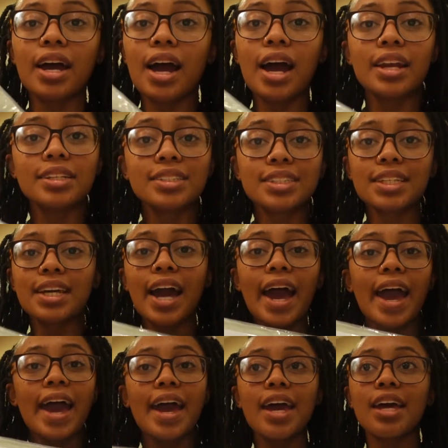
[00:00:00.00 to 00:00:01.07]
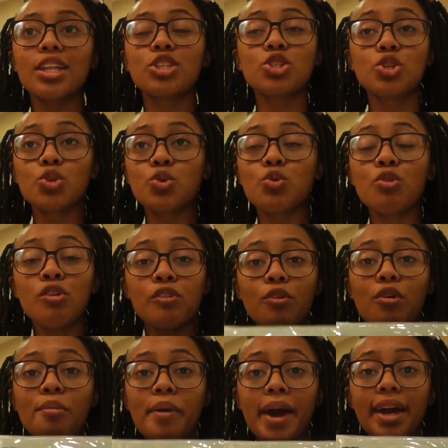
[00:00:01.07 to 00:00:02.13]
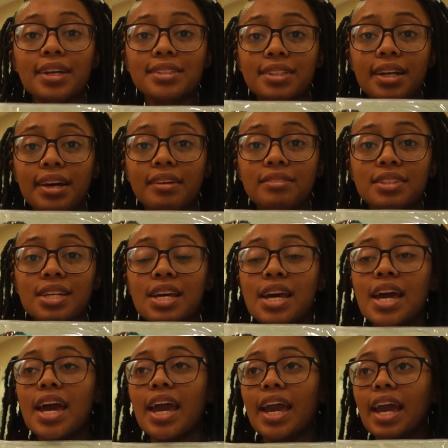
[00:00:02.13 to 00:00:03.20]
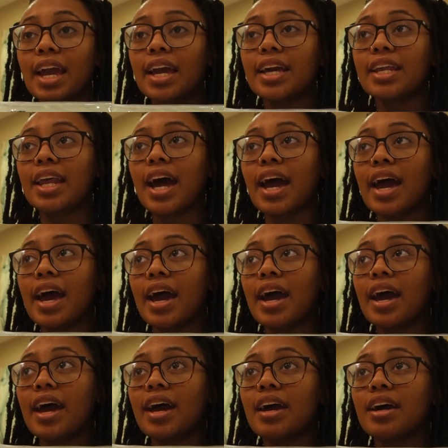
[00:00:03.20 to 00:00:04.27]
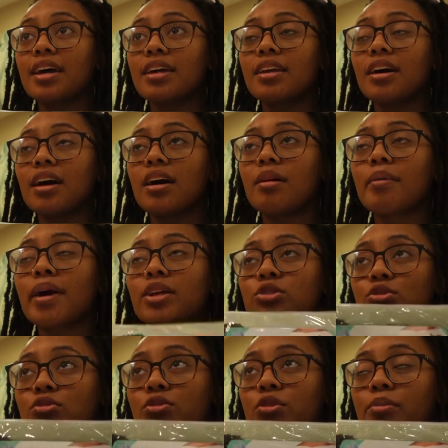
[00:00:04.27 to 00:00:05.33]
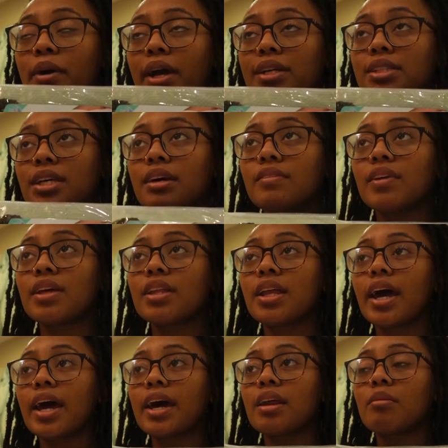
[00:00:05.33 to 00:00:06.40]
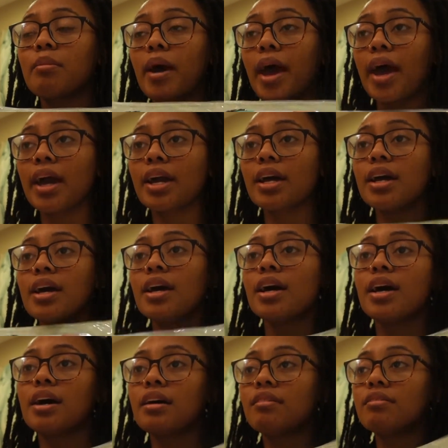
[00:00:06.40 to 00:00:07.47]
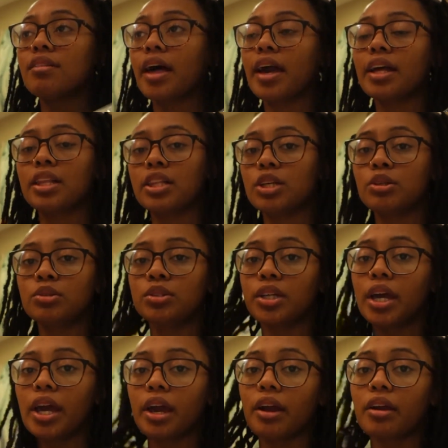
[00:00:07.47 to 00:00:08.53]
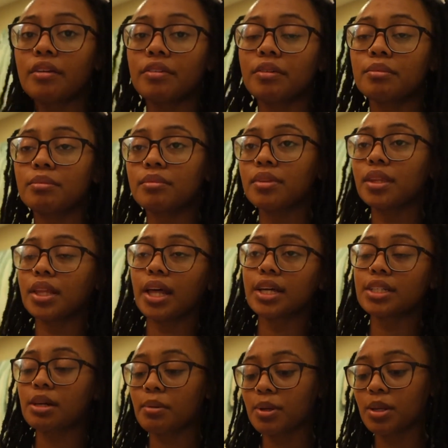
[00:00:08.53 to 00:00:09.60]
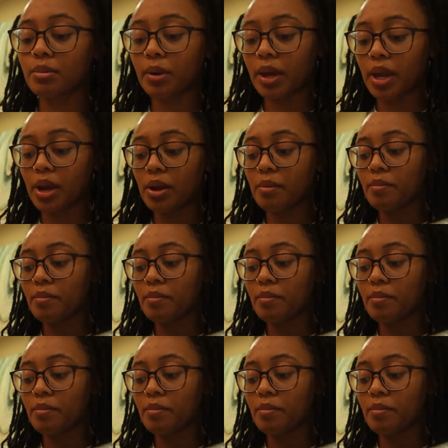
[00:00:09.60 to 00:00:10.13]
honestly, I had 2 full packs left, and I had 2 full packs left, and then I had a pack of like loose hair from the last time I did my hair